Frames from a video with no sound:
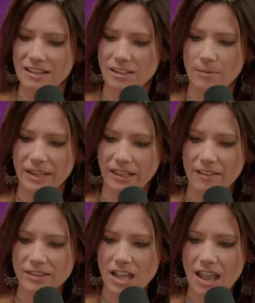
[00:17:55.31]
I still have money
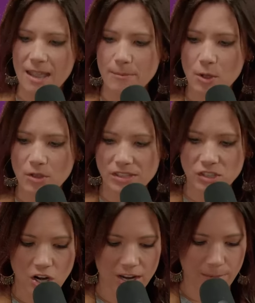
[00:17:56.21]
left. Uh, impulse
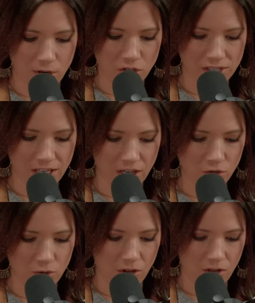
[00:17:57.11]
target purchase, $100.